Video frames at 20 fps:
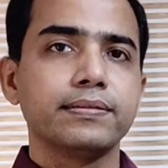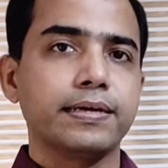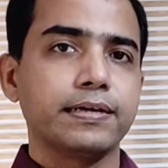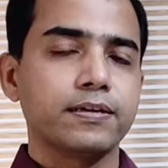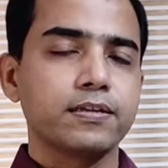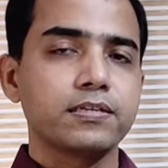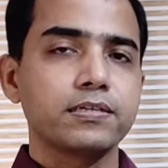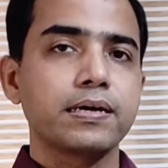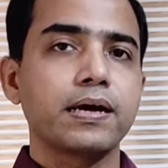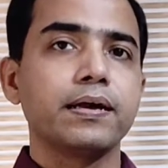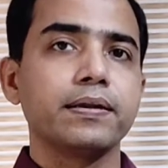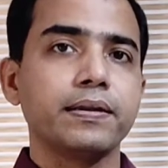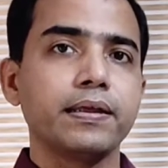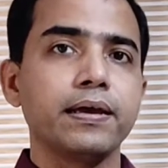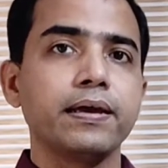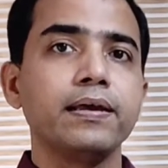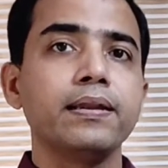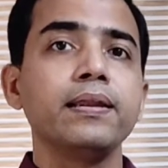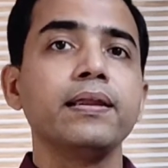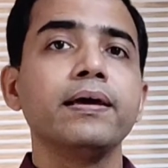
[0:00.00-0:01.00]
that is
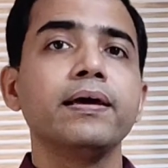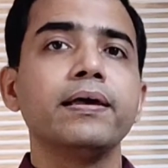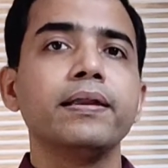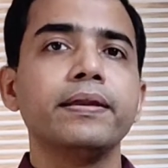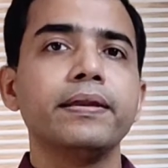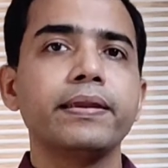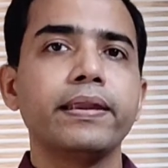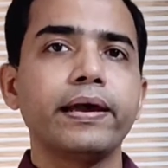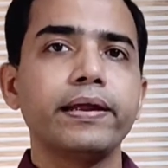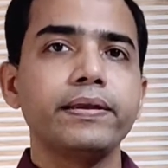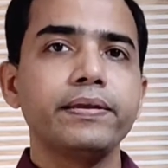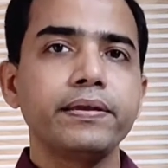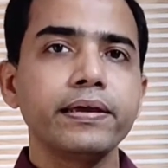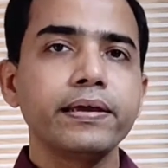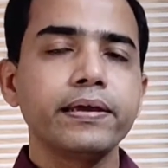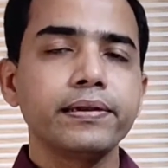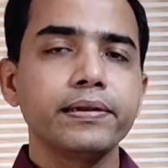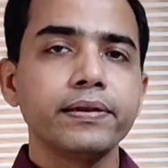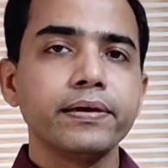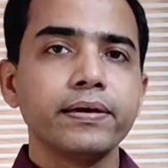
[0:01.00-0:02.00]
Article
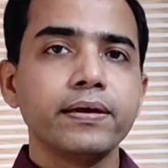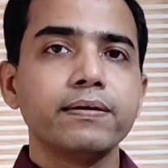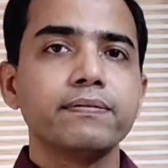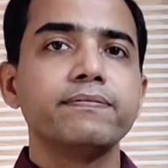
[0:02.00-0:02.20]
19,